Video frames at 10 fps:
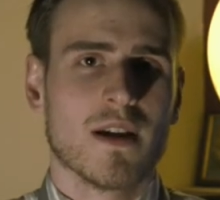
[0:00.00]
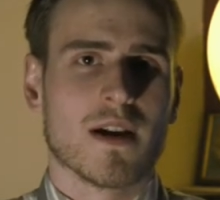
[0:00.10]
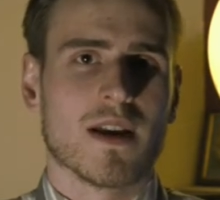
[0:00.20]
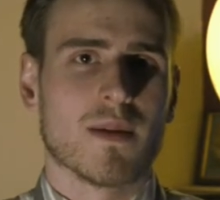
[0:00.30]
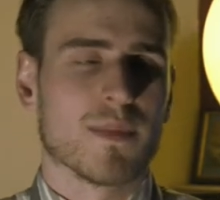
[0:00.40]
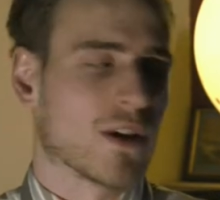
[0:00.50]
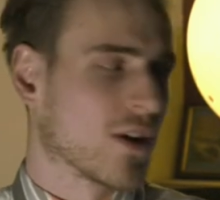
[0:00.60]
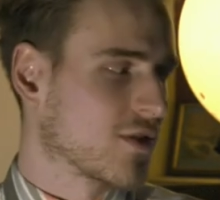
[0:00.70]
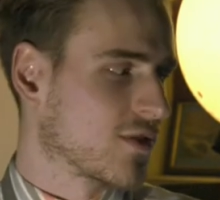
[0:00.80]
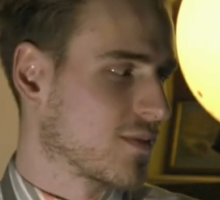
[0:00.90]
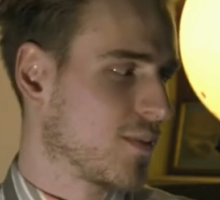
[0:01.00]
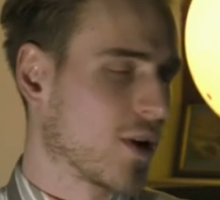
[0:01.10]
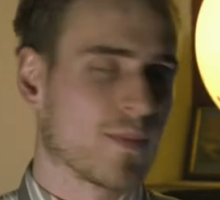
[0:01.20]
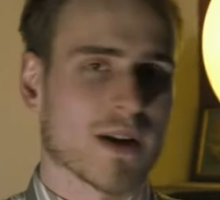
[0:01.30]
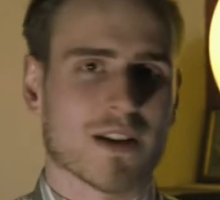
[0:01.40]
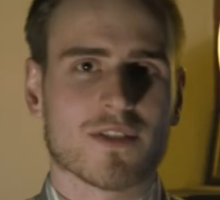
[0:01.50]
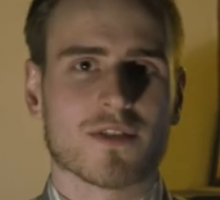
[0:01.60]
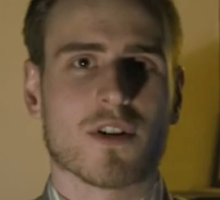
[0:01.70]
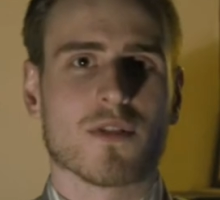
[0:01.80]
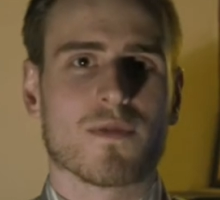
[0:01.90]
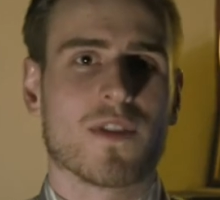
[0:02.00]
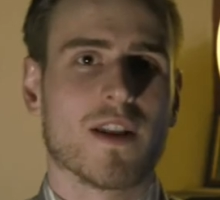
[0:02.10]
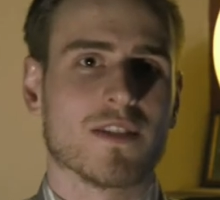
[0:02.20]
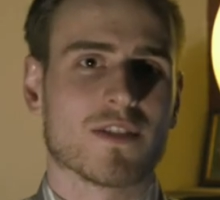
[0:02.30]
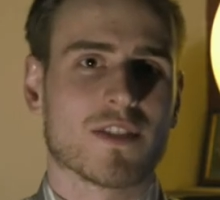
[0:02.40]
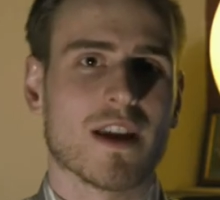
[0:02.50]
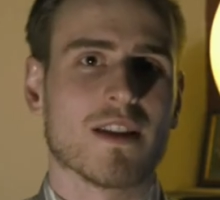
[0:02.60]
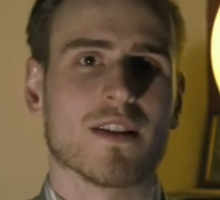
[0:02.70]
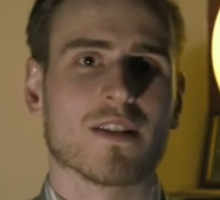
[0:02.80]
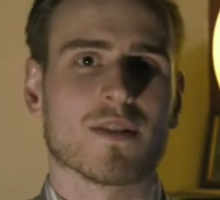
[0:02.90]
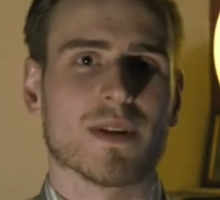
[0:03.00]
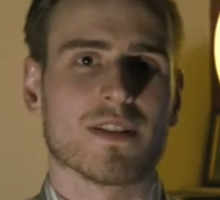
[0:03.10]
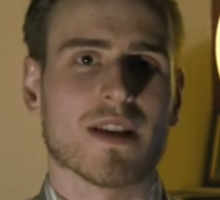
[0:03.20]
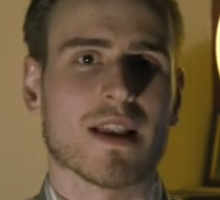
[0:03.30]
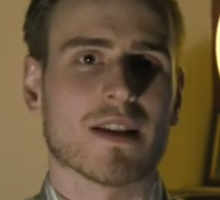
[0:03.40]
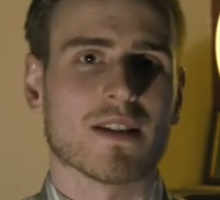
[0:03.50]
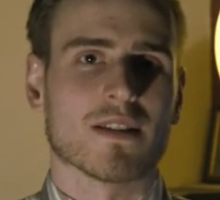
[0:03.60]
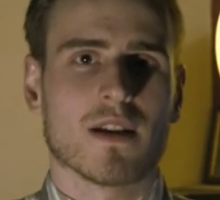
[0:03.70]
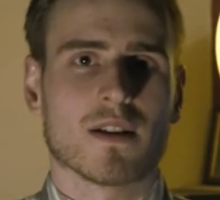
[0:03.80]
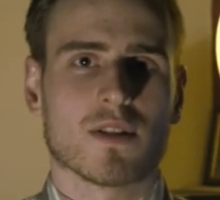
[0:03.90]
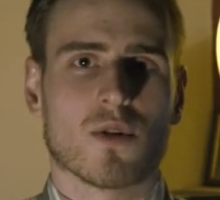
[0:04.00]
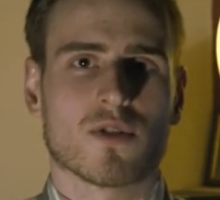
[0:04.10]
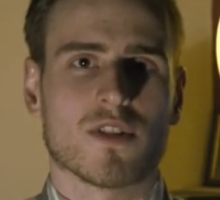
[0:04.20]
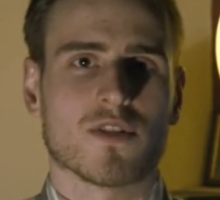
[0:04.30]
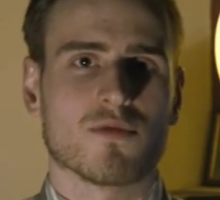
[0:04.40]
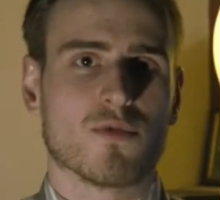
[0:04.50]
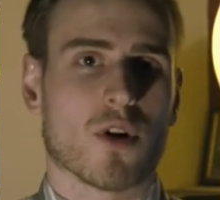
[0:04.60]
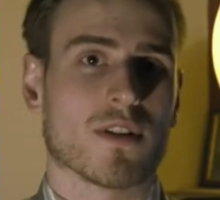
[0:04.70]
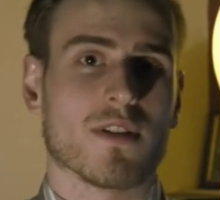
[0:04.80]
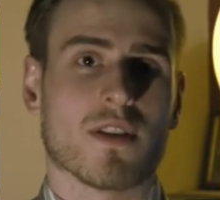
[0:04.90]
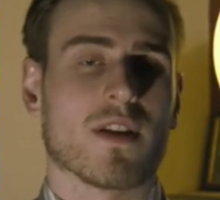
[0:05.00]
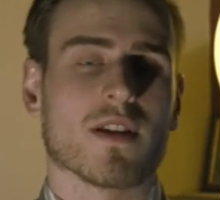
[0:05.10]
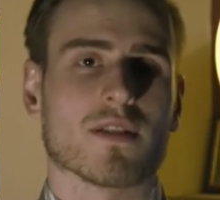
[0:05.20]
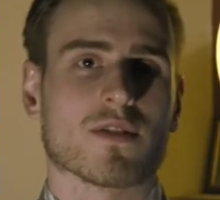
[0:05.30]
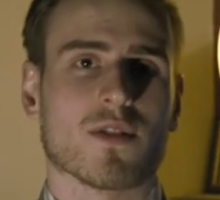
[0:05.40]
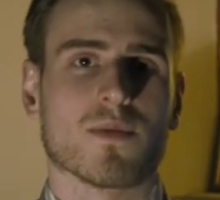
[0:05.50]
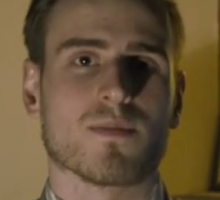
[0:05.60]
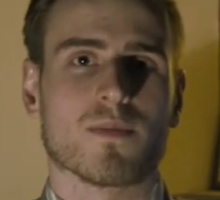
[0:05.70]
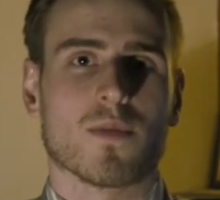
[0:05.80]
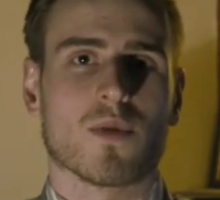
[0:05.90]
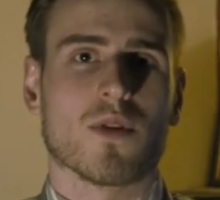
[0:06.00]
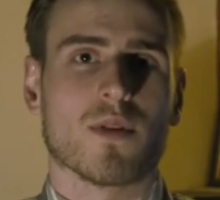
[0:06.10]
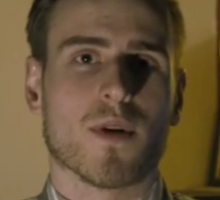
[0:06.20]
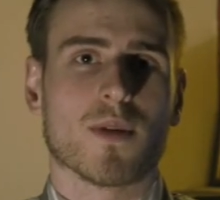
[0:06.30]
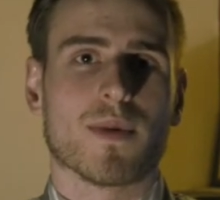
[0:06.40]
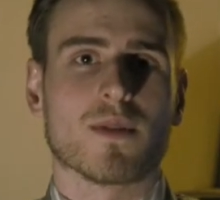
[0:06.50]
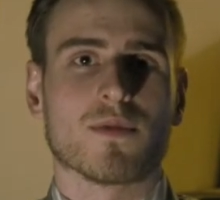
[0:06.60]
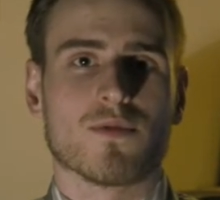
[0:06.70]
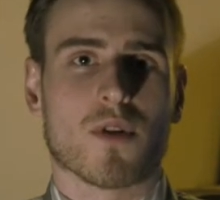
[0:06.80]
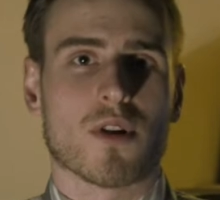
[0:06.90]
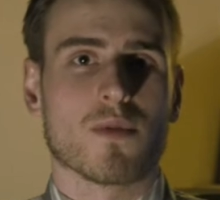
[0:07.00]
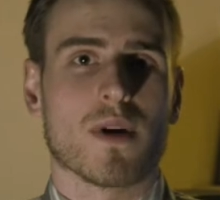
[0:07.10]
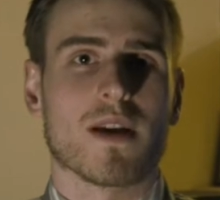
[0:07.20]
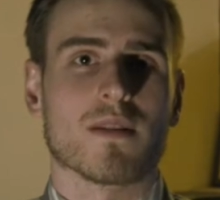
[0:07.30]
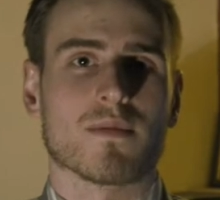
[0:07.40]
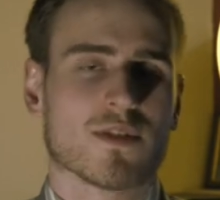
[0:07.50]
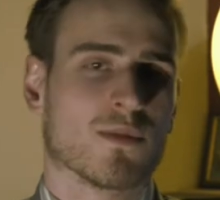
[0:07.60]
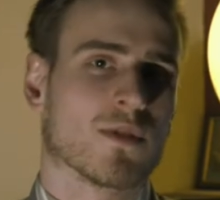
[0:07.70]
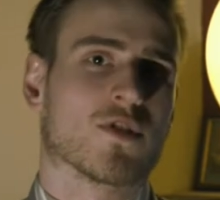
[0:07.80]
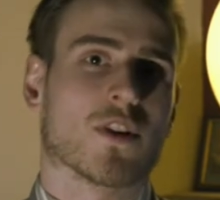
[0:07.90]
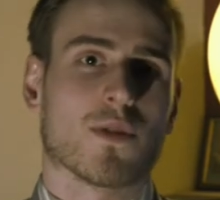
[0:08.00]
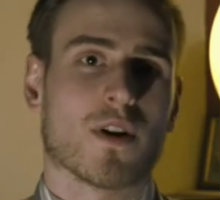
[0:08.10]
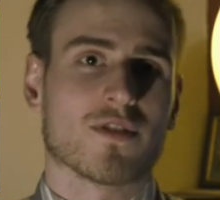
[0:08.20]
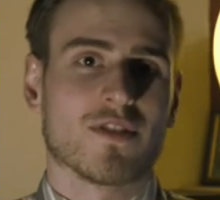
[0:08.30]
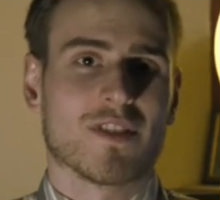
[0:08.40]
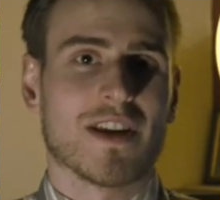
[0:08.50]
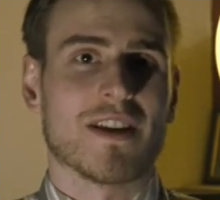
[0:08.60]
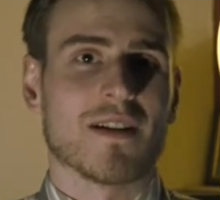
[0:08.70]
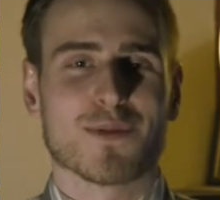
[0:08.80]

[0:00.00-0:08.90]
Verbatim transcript: And uh, because Malbec's got a thin skin and it's a bit delicate, it caused this rotten thing. So all the Malbec was rotting away and someone took it to Argentina.